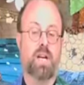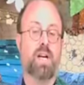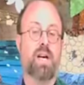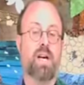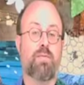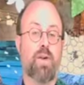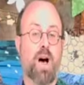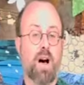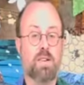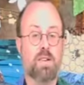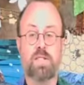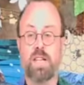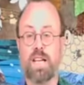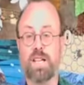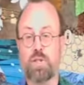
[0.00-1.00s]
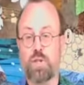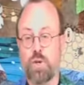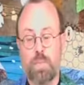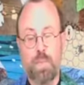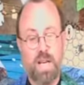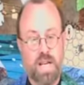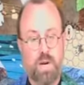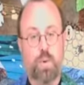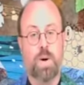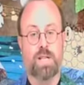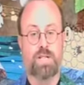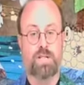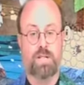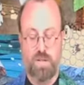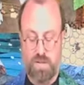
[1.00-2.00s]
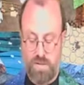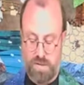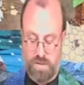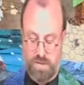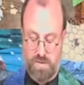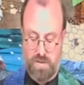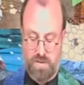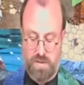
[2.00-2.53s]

for asking too many questions.